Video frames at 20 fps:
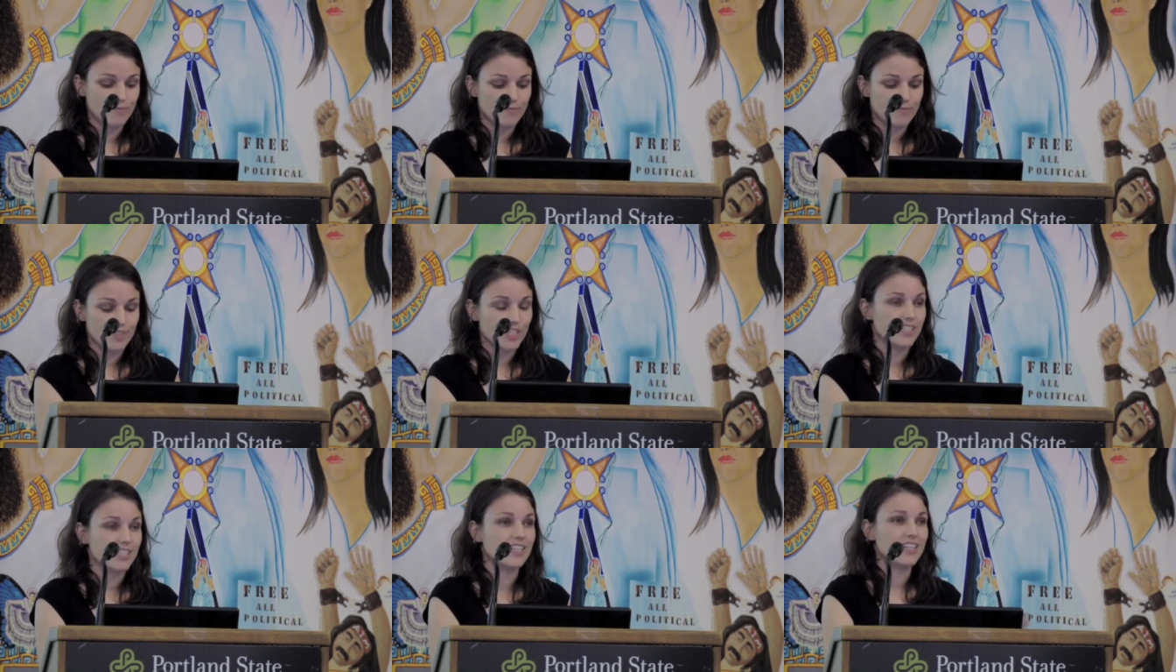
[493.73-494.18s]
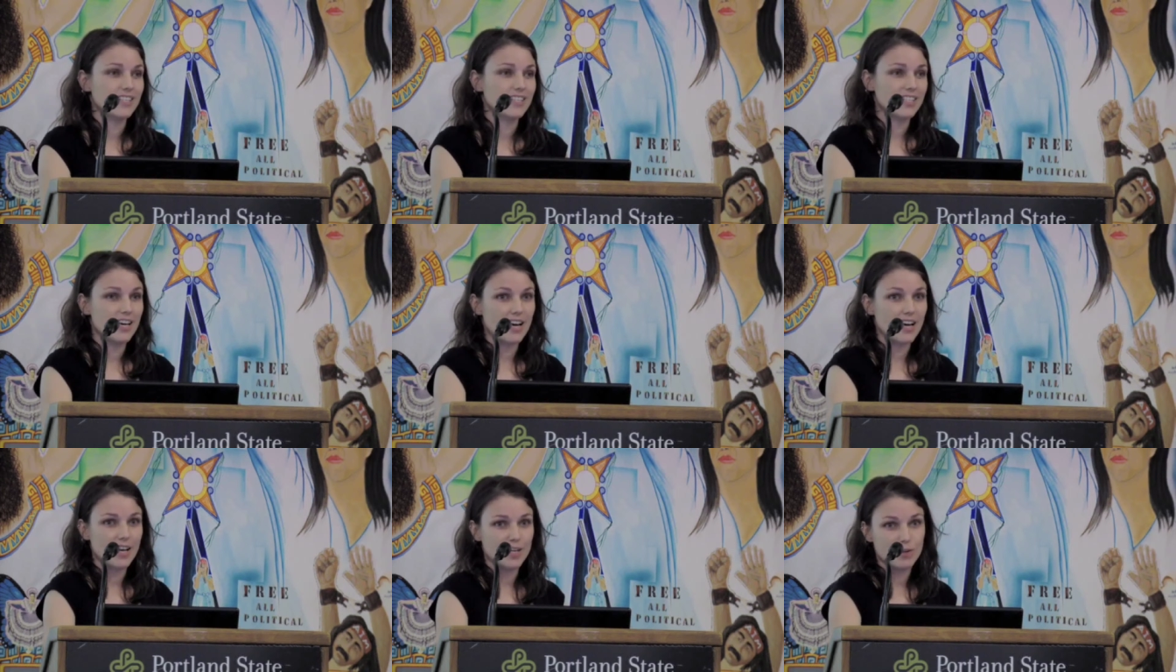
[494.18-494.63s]
Just an
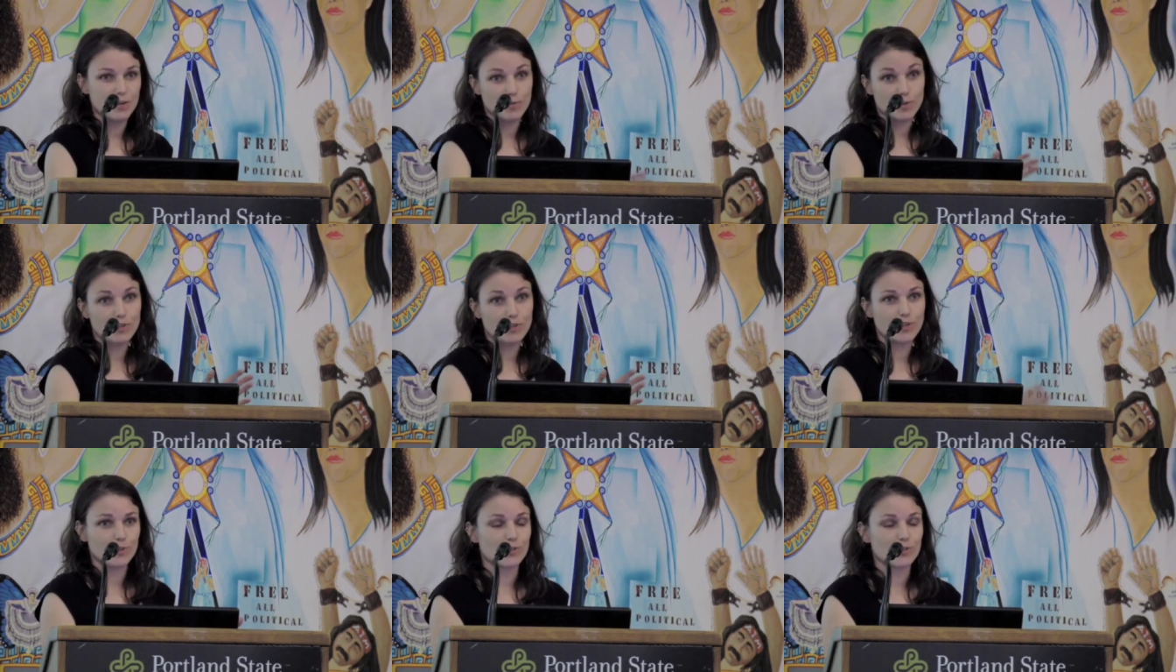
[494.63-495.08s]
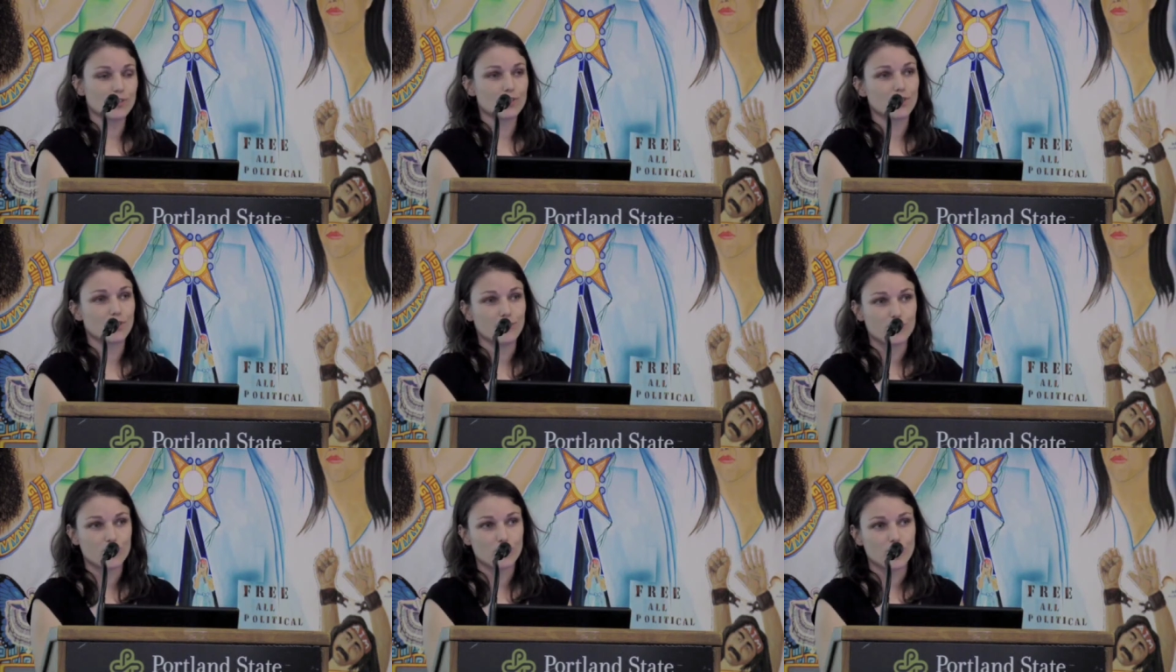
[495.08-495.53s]
aside, I'm a social
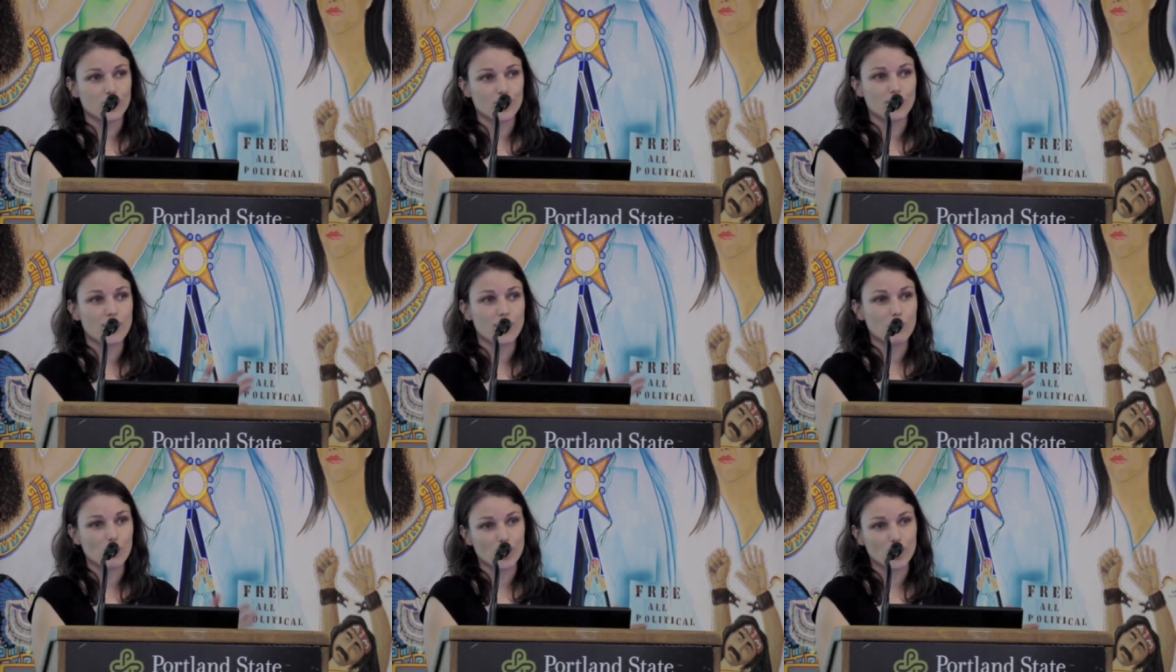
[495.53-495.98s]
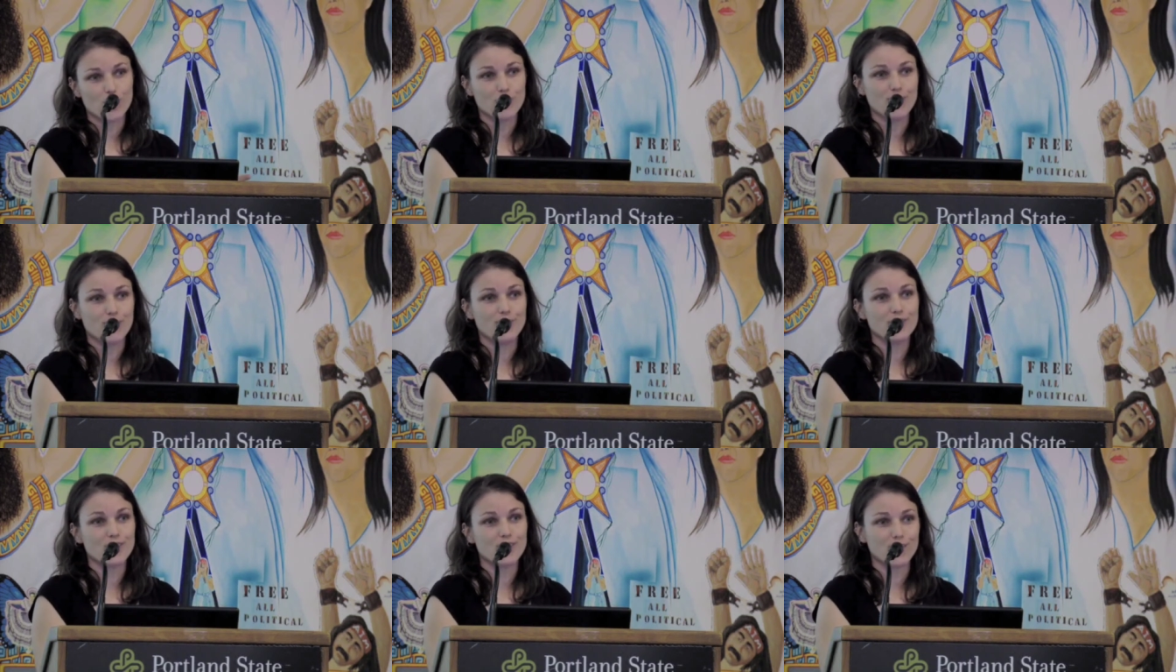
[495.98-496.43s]
service worker. I work
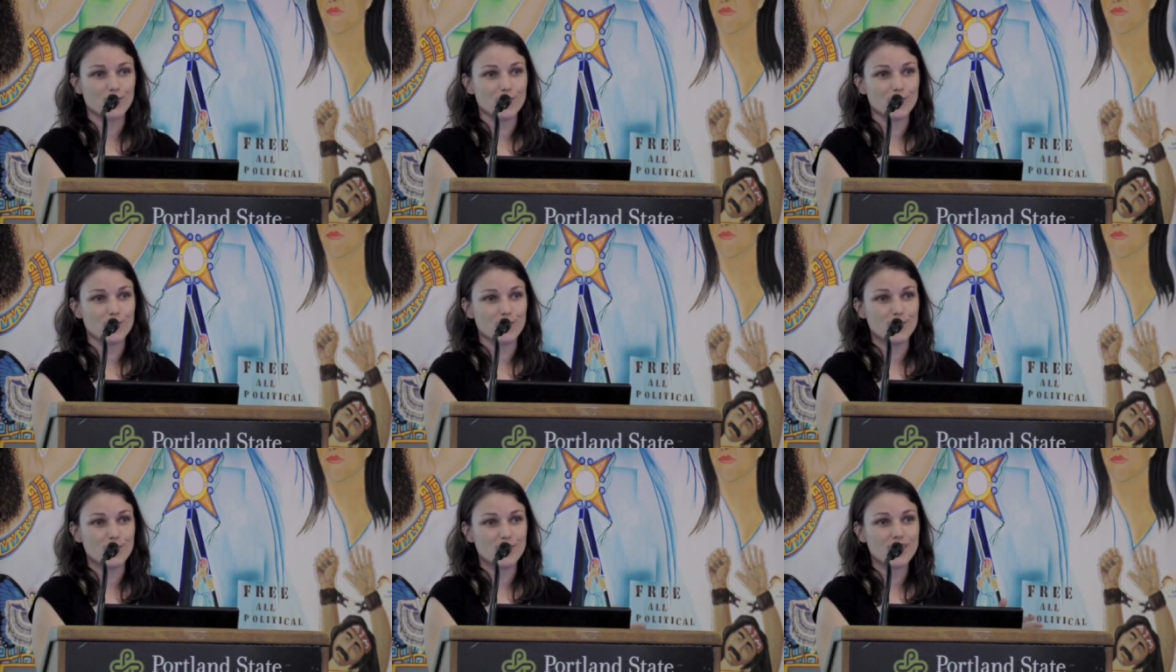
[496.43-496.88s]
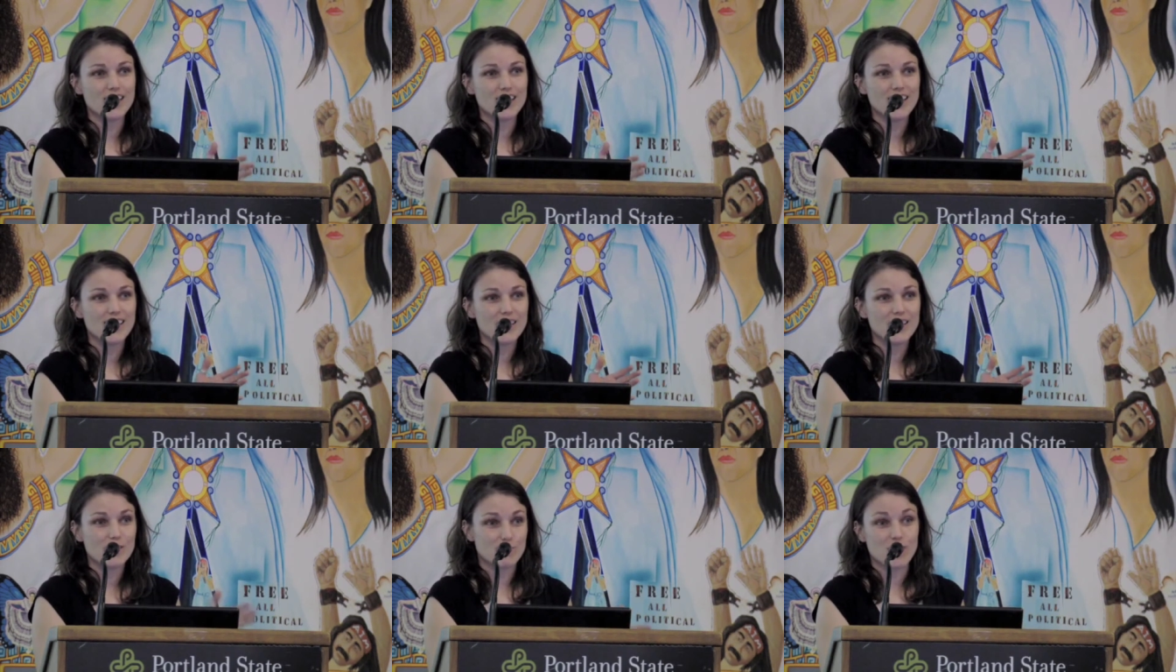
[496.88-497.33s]
with children with
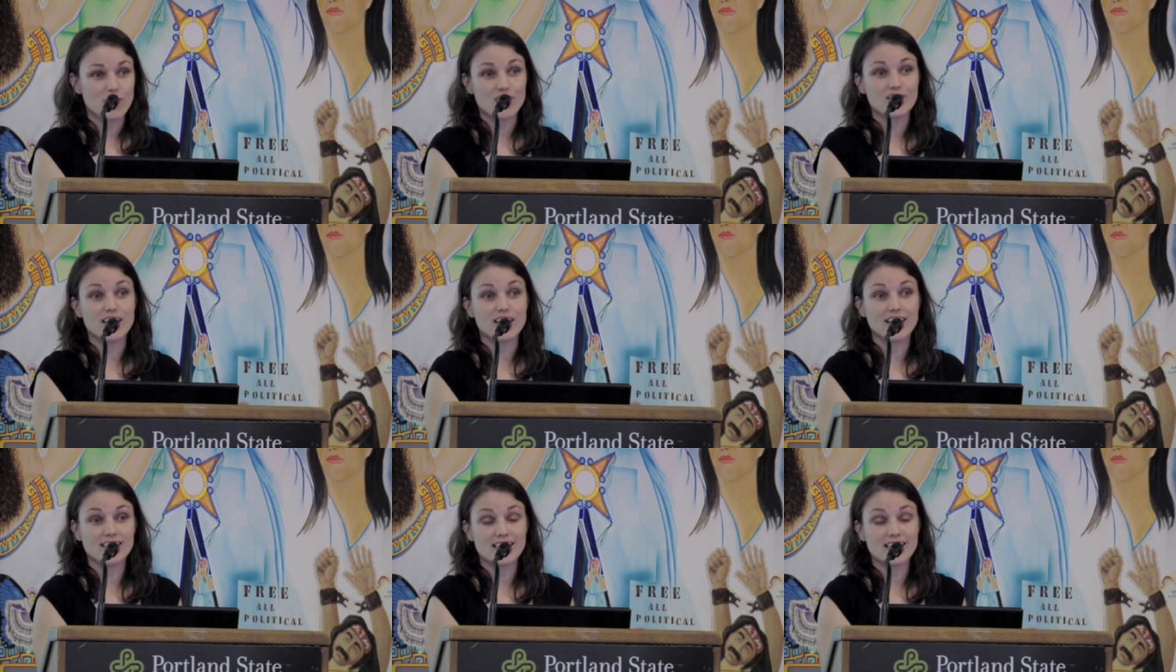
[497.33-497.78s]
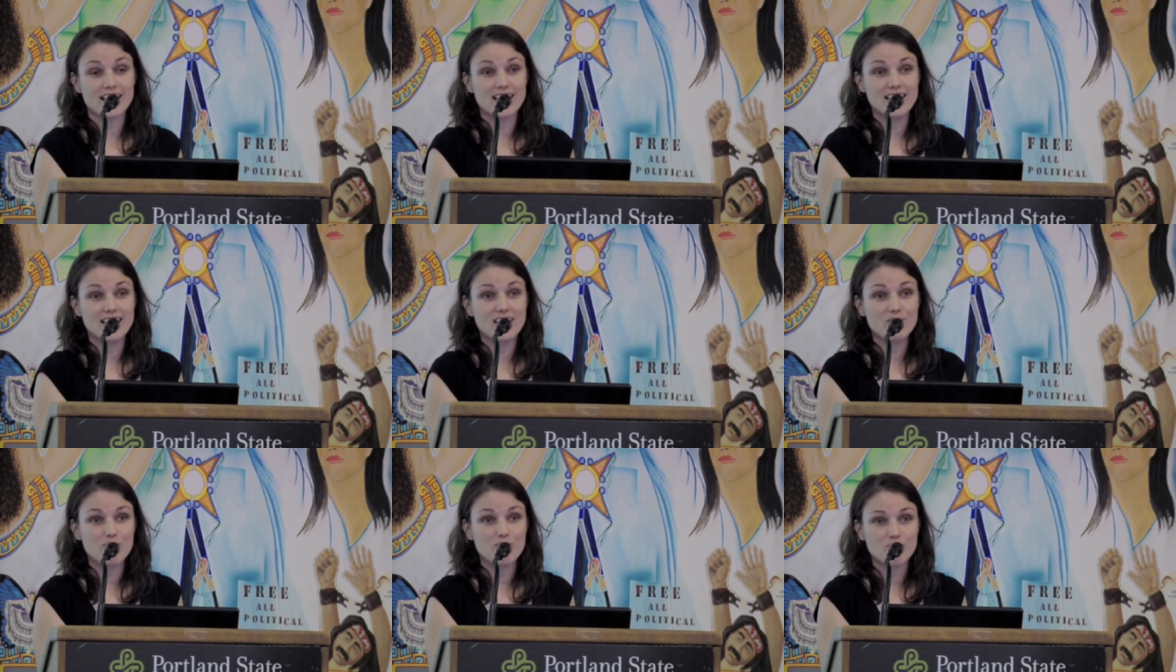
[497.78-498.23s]
depression and
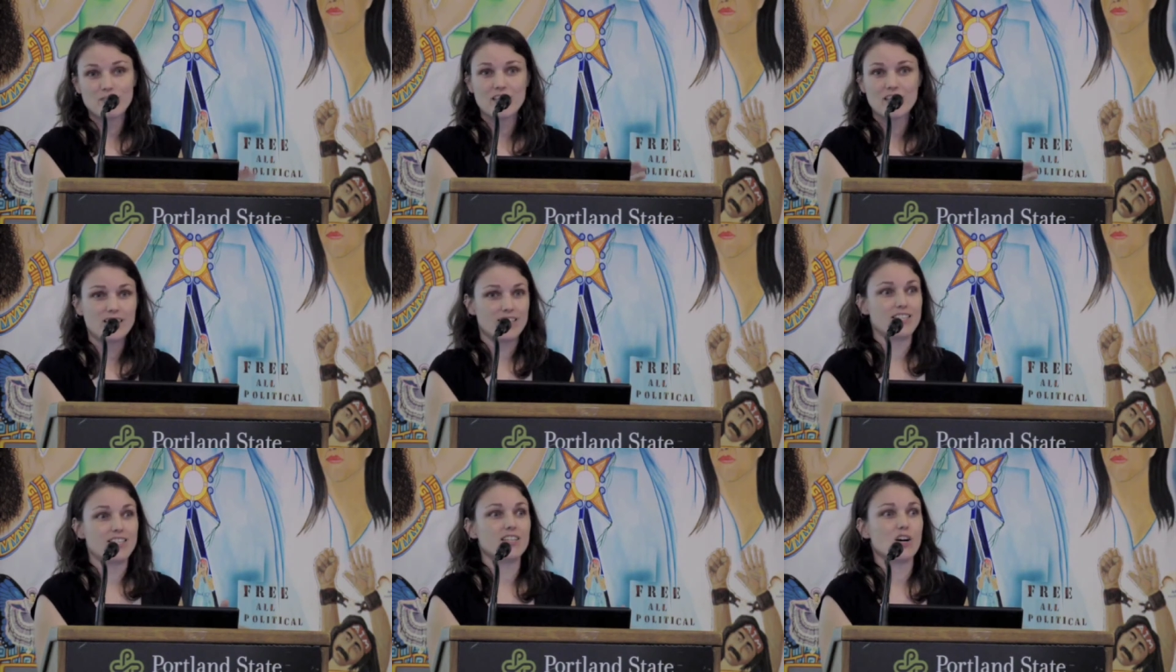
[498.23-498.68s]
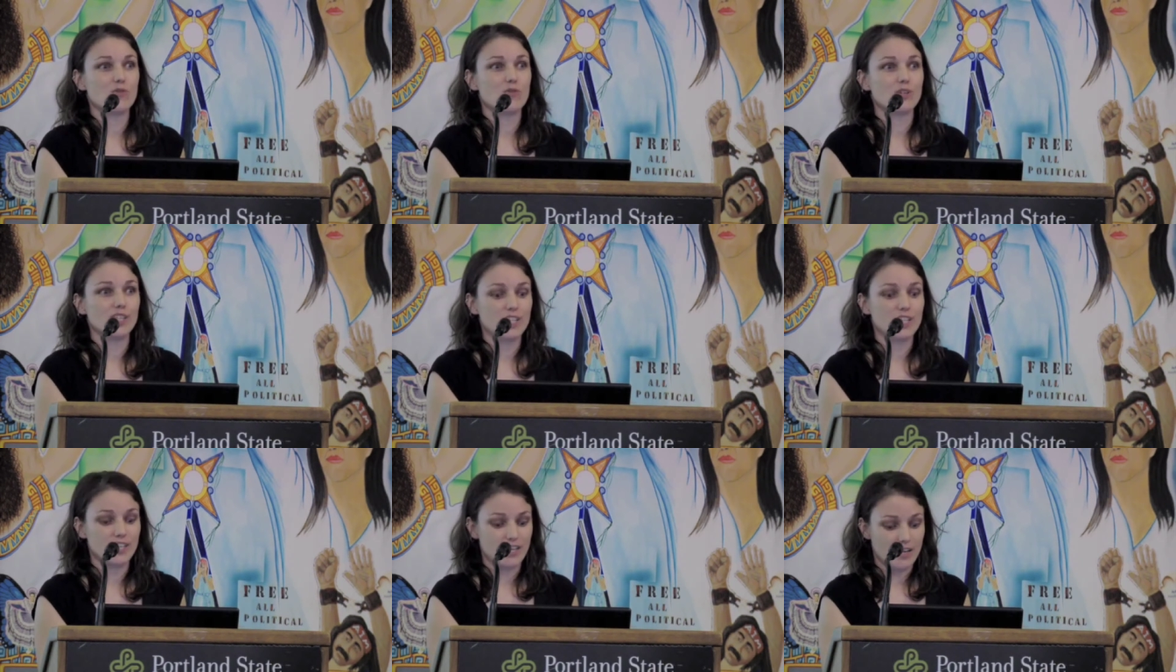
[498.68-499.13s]
anxiety. It's not
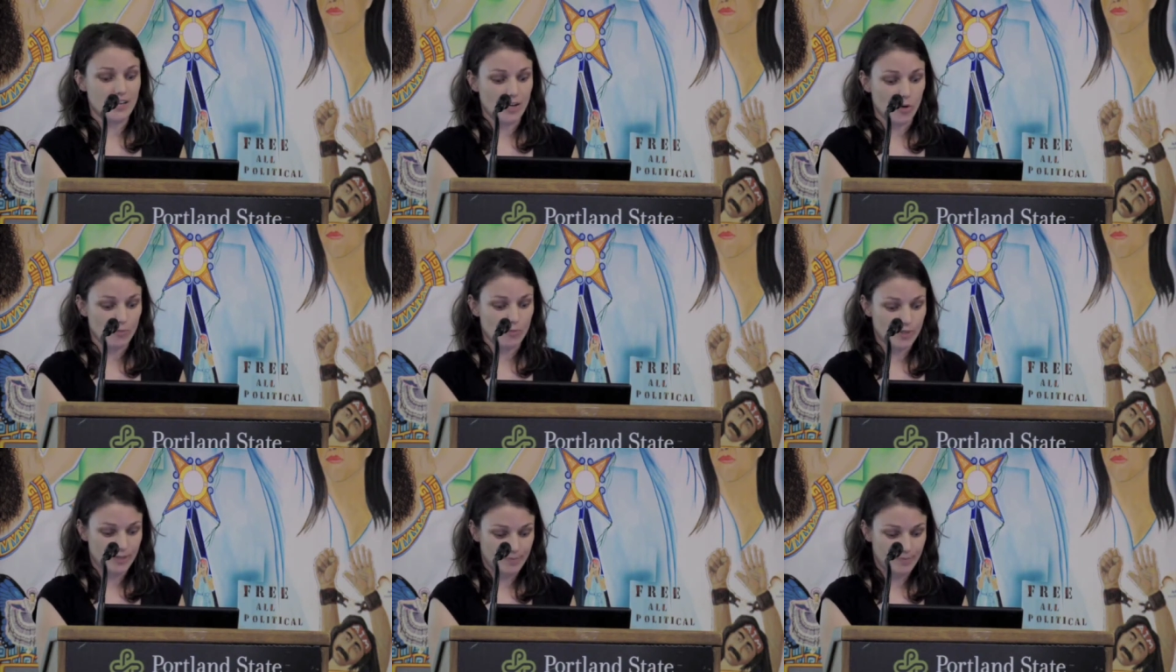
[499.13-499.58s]
really going to help.